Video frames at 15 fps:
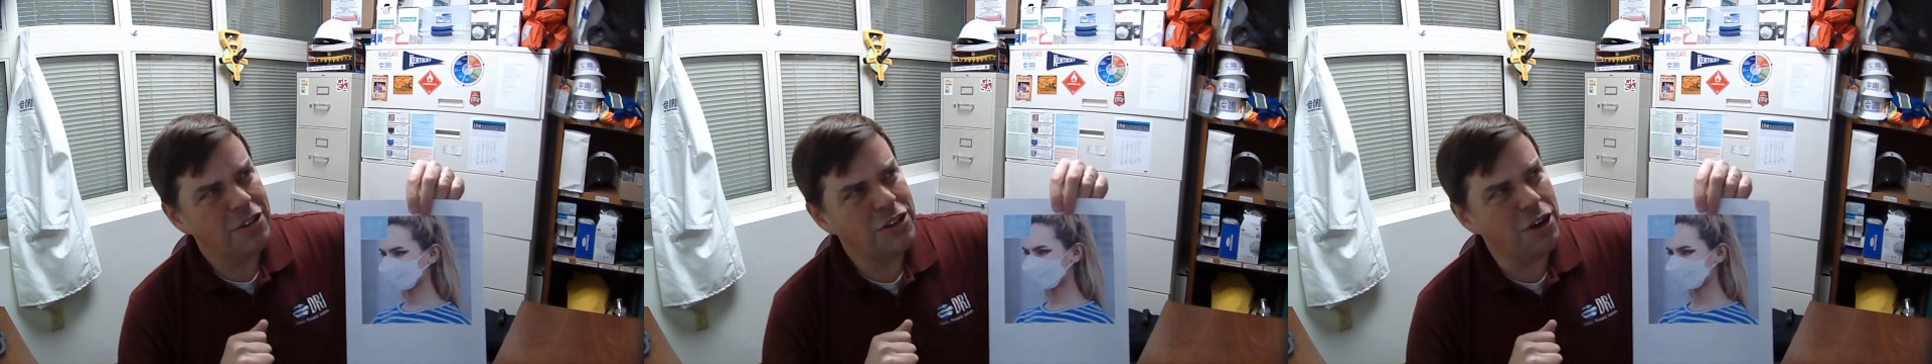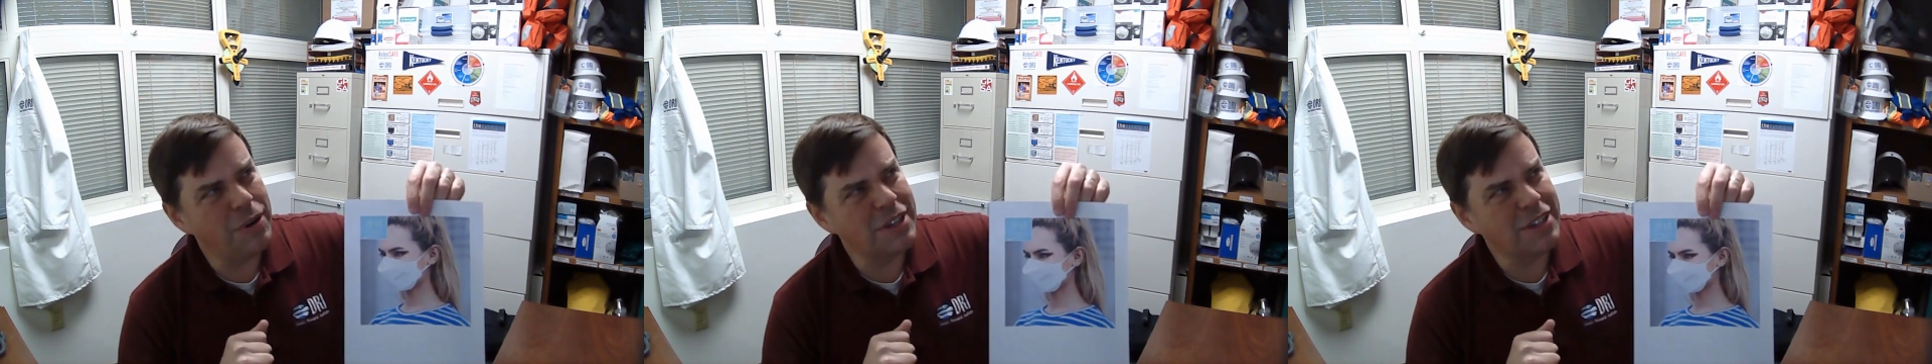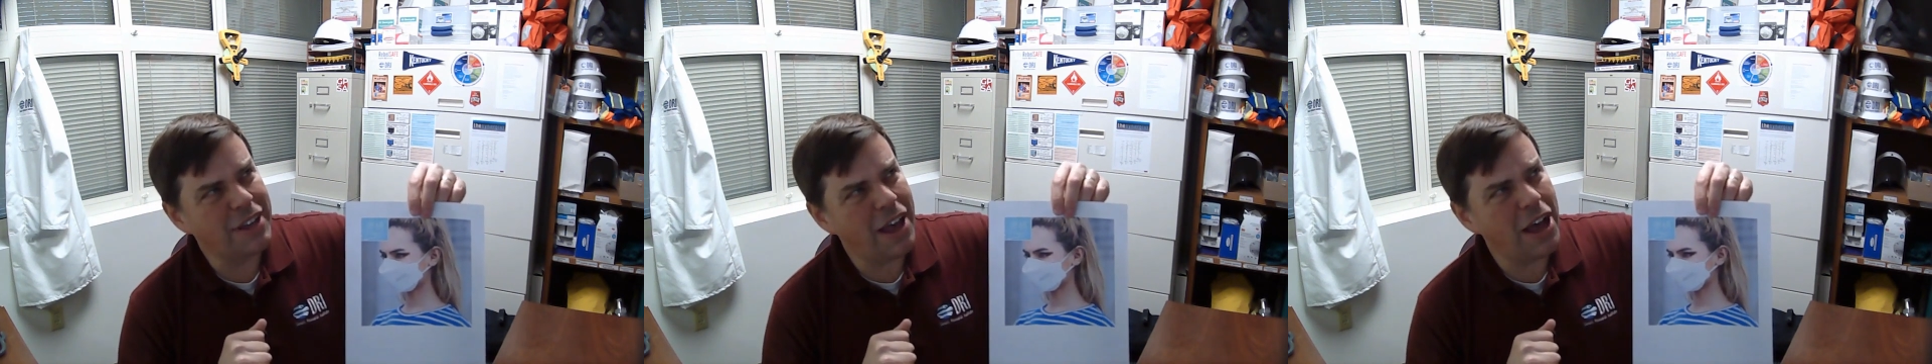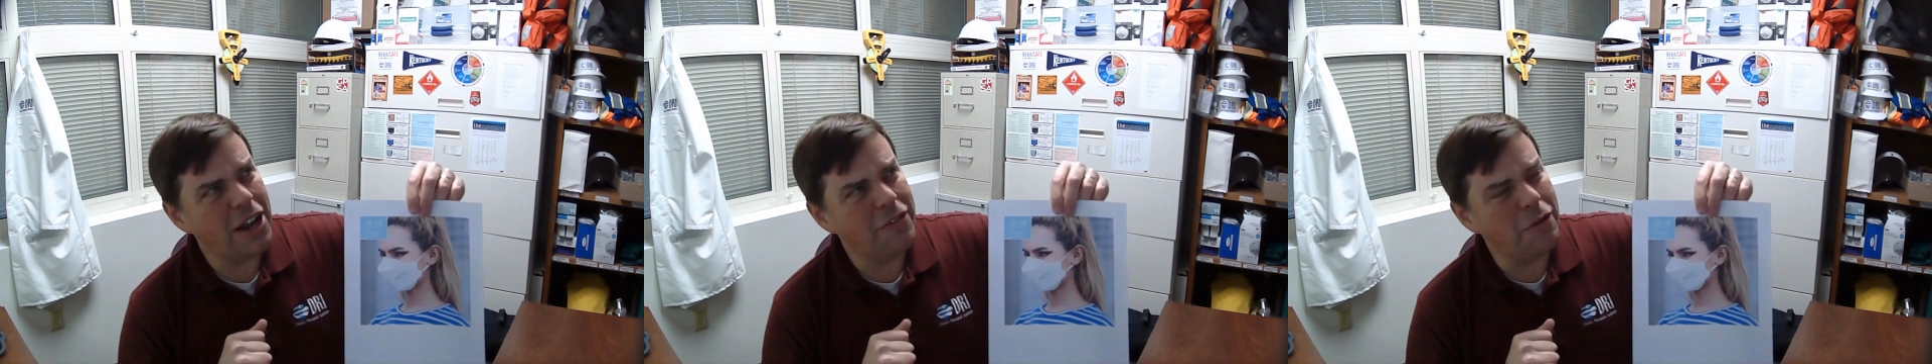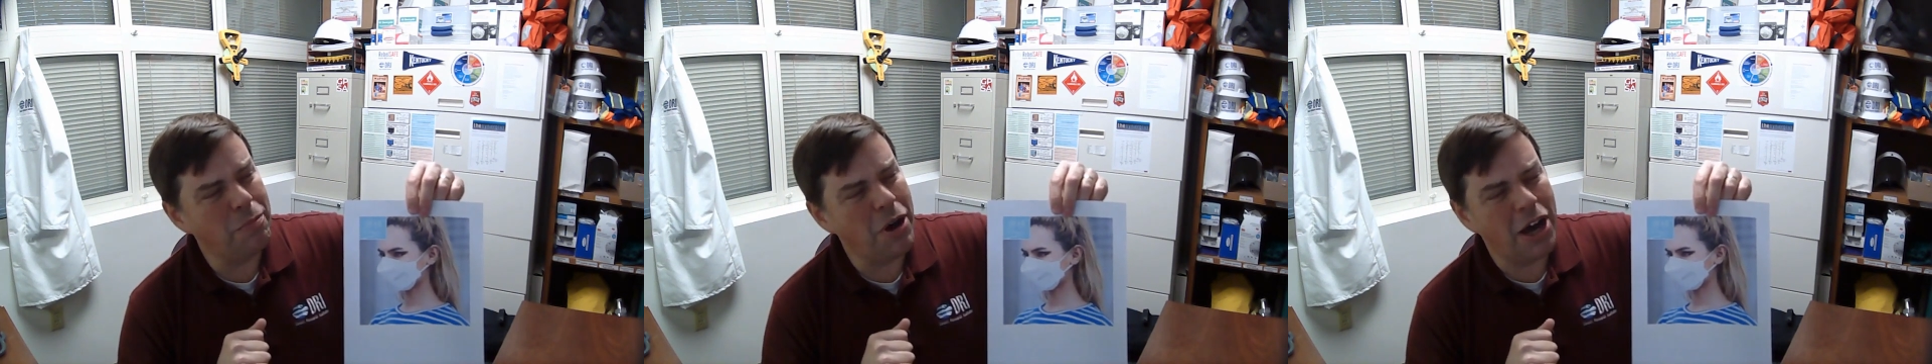So it's
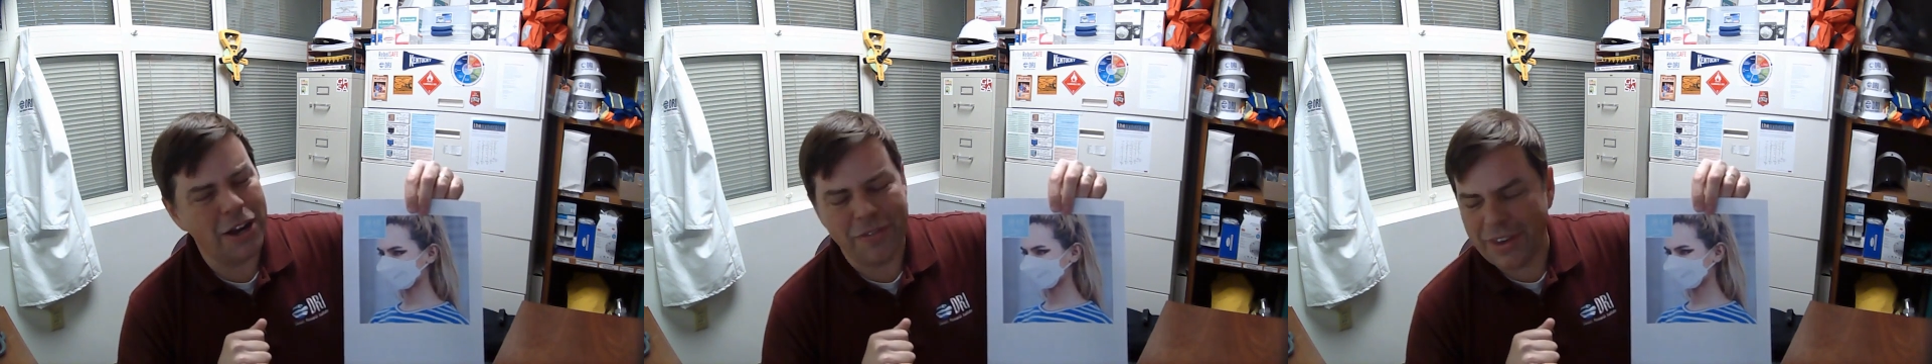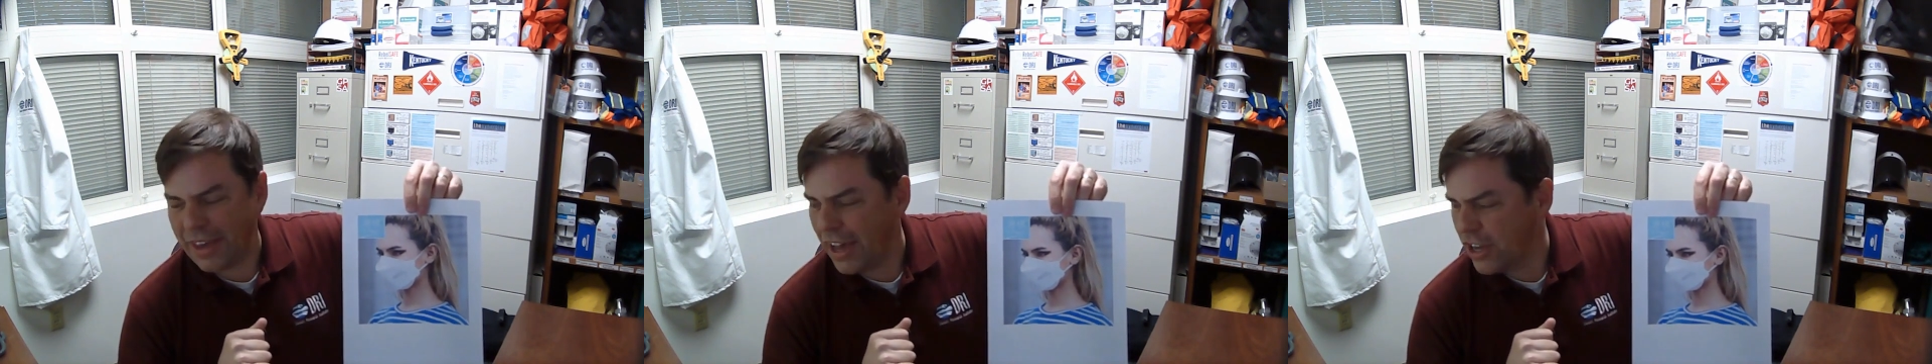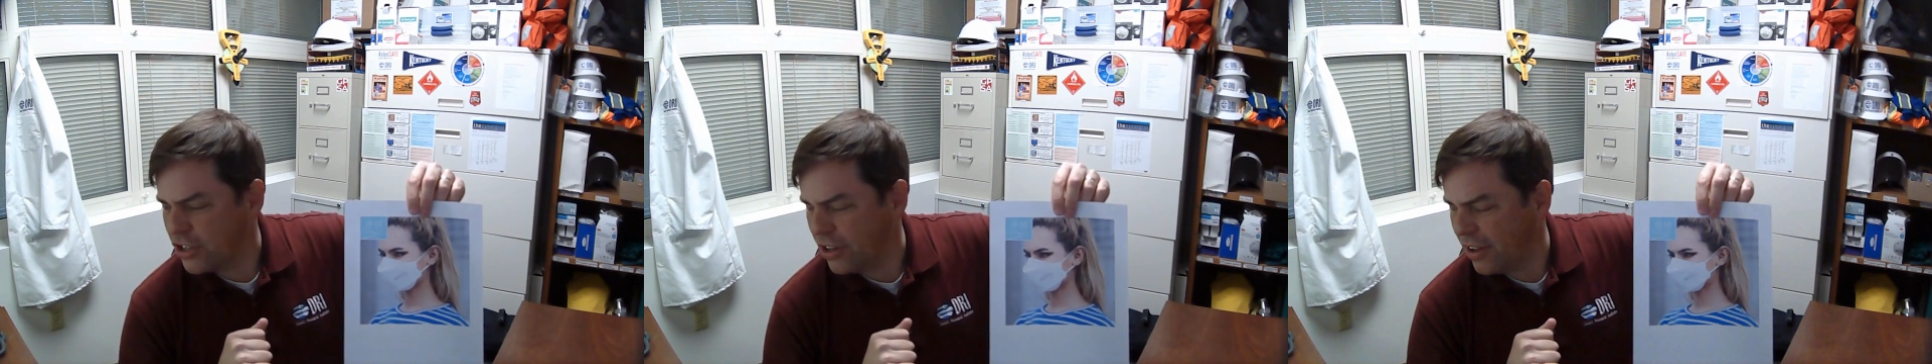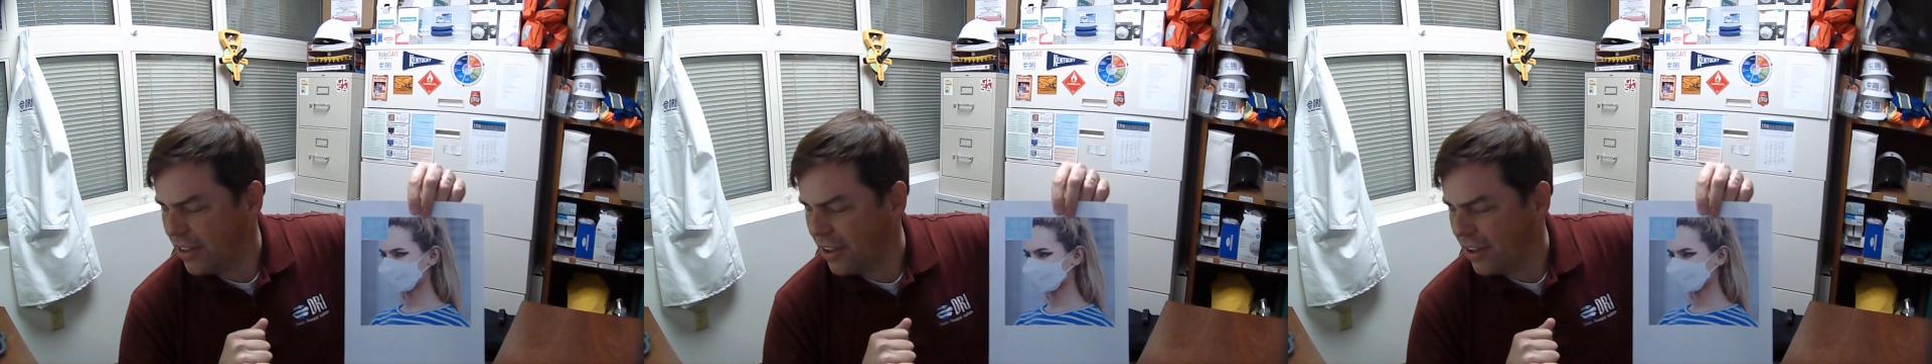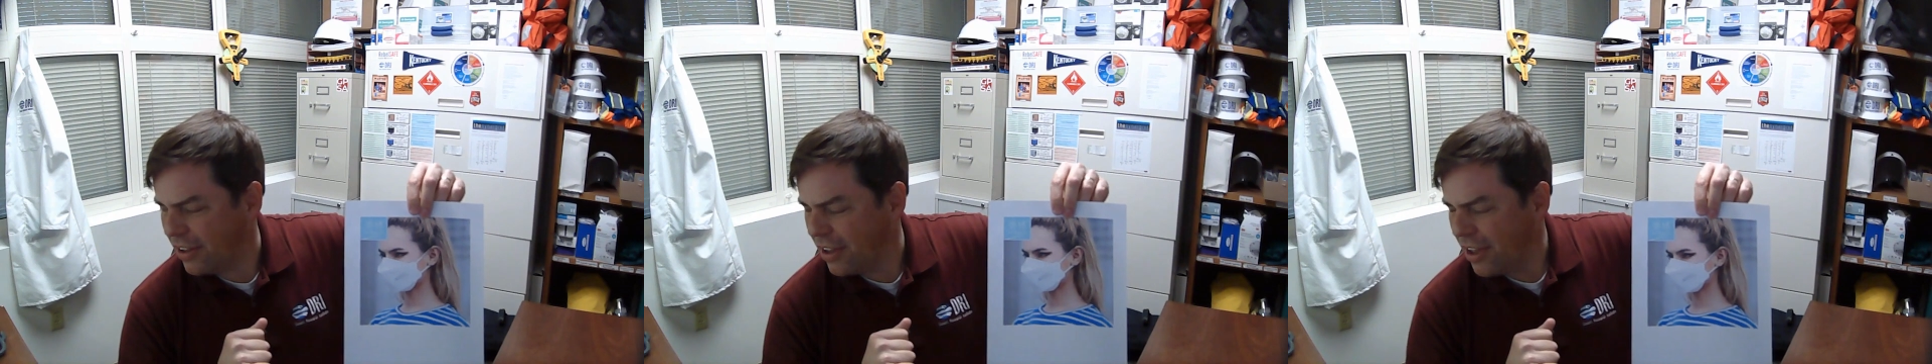kind of a modification
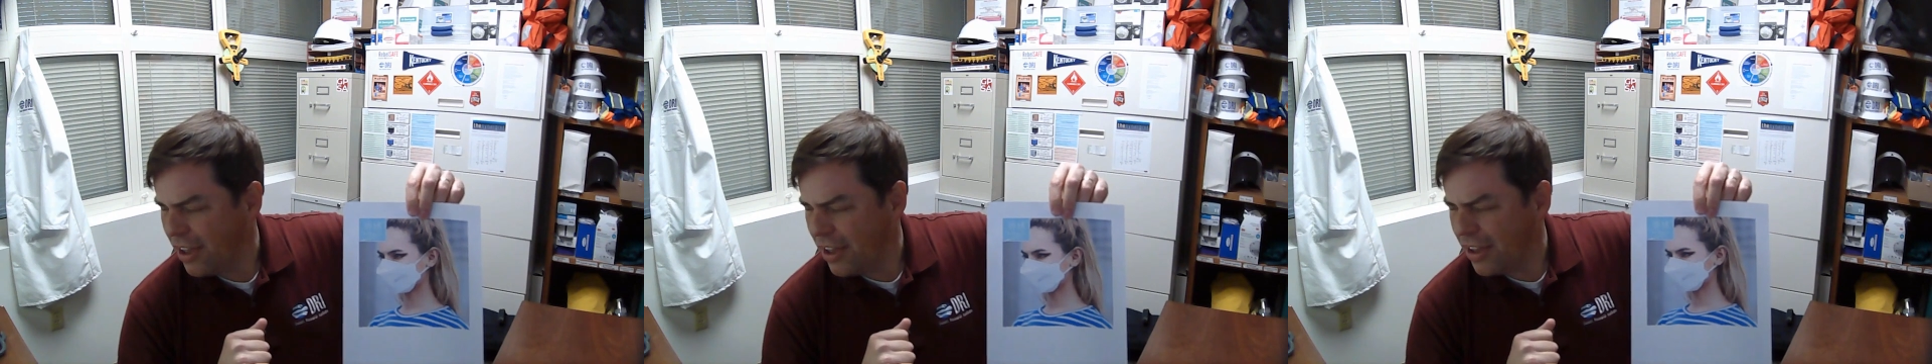of the